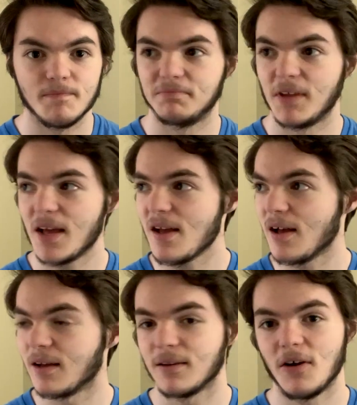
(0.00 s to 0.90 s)

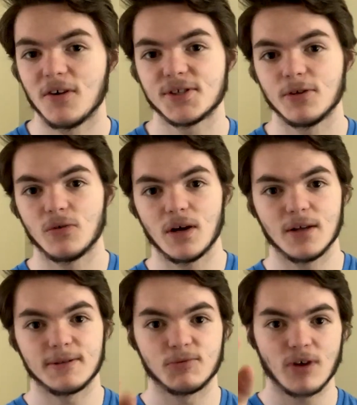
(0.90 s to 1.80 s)
yeah, also
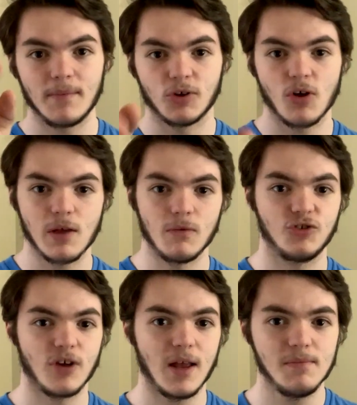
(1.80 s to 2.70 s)
subscribe to Cooking with
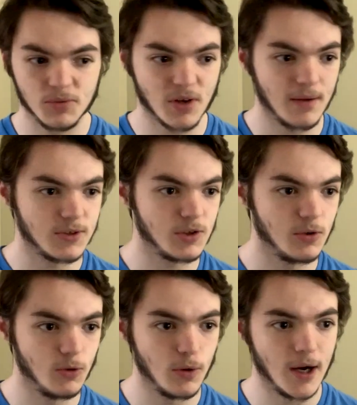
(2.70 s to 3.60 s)
James. Subscribe
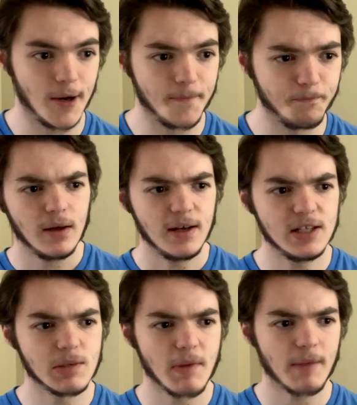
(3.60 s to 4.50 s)
to
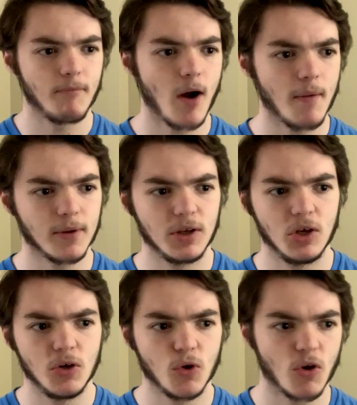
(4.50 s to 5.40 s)
Easy Baked
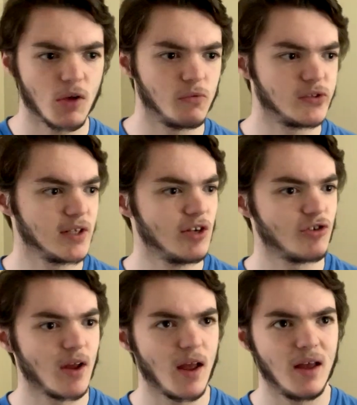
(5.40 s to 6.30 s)
Barbecue, Cooking with
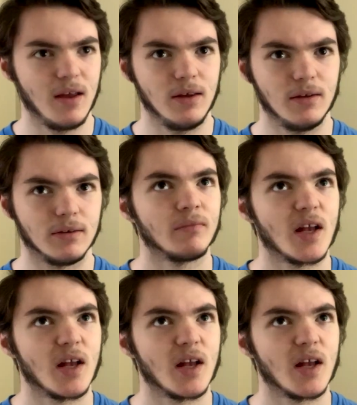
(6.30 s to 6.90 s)
CJ.